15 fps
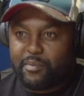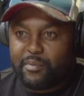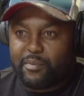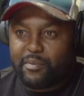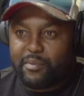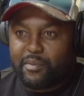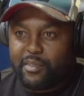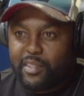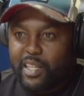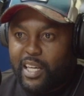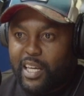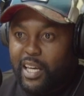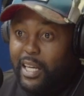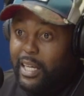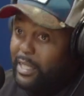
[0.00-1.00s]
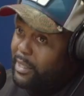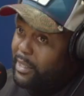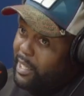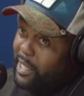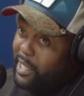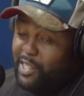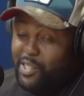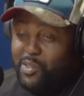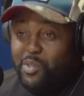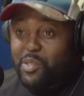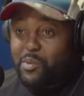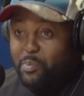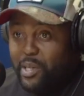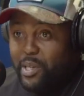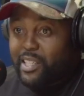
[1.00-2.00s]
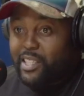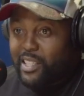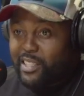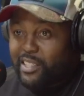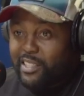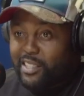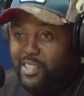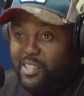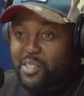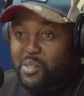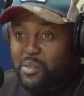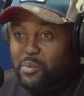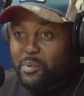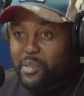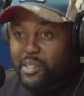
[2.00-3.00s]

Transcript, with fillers: like that. The industry is big, yeah. The industry is so